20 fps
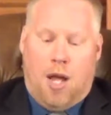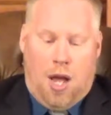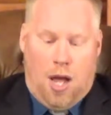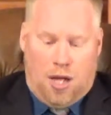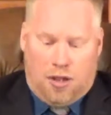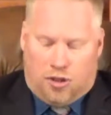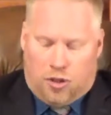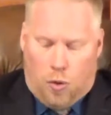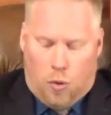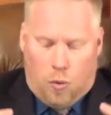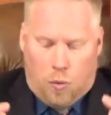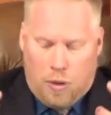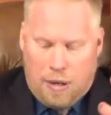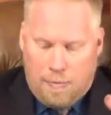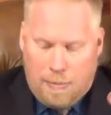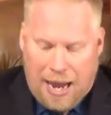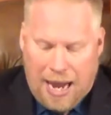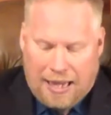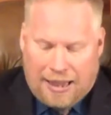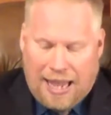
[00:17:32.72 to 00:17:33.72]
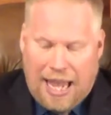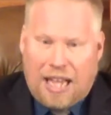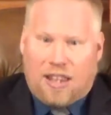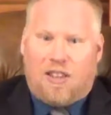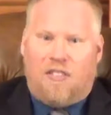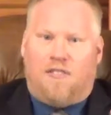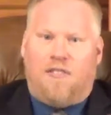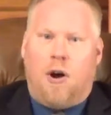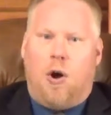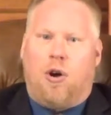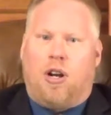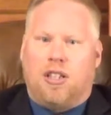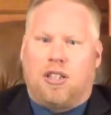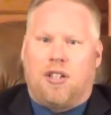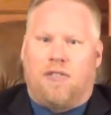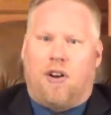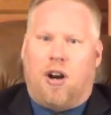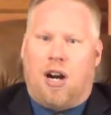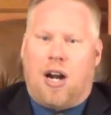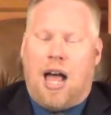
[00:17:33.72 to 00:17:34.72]
And so when we make that the focus
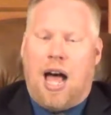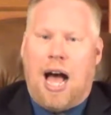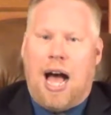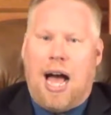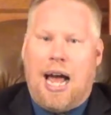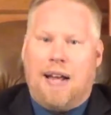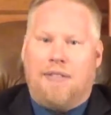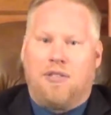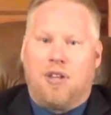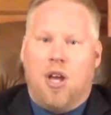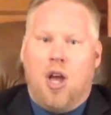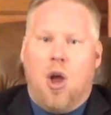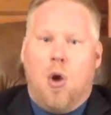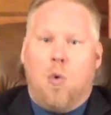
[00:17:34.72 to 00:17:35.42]
of our lives,